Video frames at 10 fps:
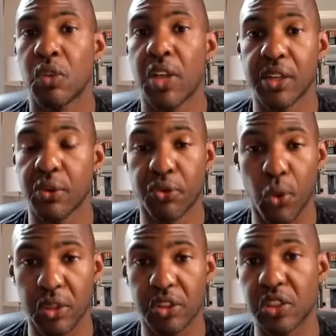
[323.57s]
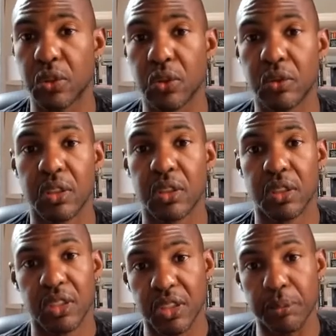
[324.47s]
and the fortitude
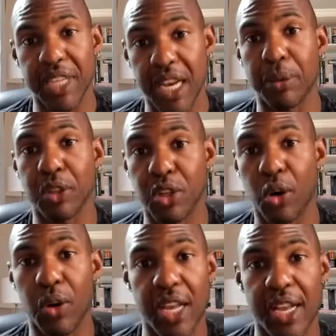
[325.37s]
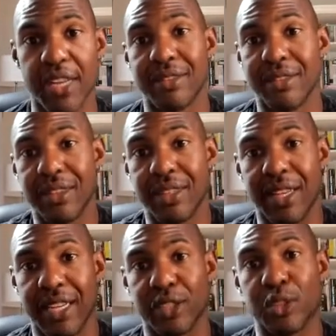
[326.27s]
to be able to go ahead
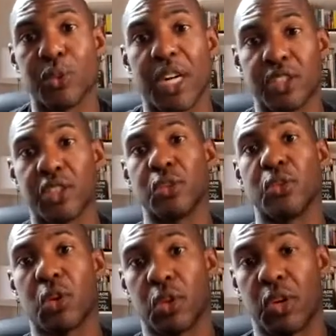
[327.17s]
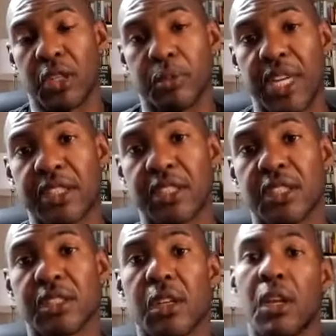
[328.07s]
and do what I do on a regular basis.